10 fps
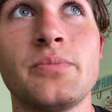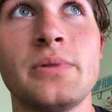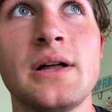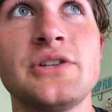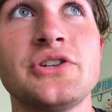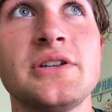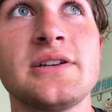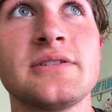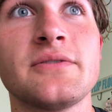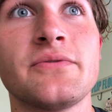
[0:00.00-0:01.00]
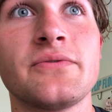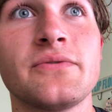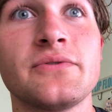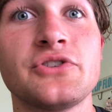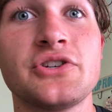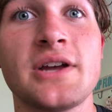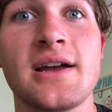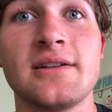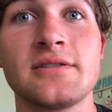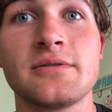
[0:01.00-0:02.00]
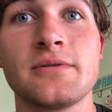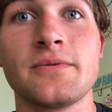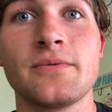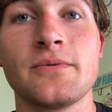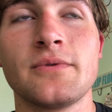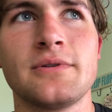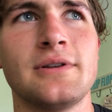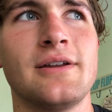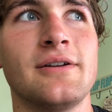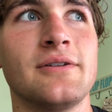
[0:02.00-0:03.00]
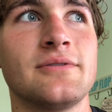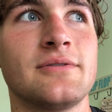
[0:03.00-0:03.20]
bludgeonings of chance. No.